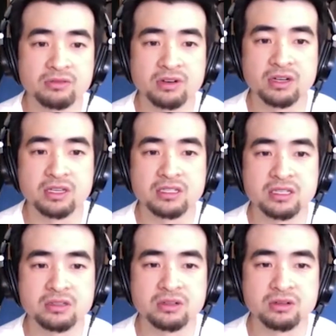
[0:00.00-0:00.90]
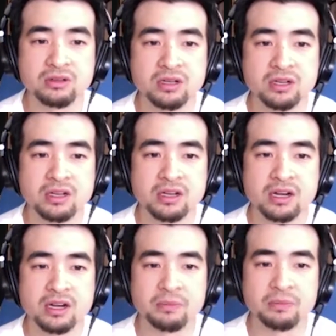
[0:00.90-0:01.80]
It's very easy to
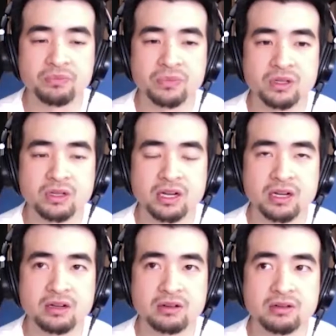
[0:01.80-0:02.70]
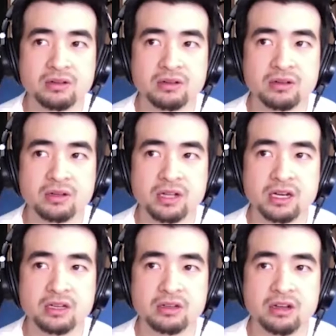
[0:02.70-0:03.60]
kind
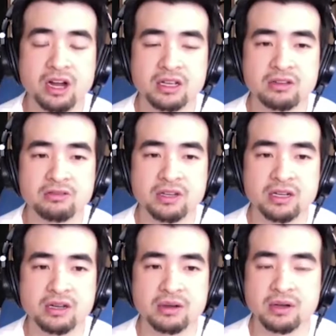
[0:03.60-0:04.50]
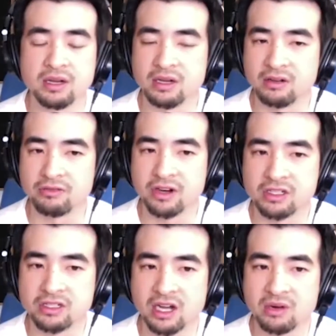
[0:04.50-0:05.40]
of not give it a fair
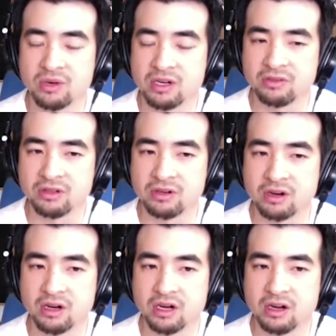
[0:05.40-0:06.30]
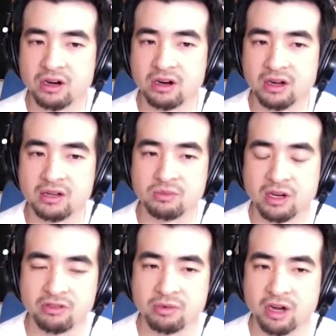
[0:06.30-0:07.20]
shot, whatever
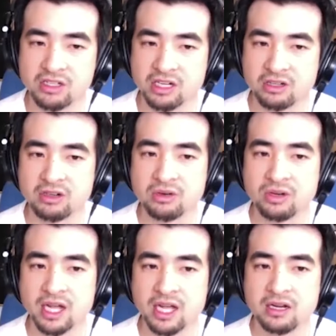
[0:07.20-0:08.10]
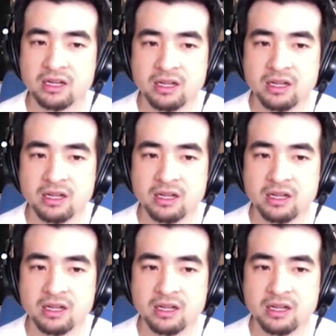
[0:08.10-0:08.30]
project you're going at.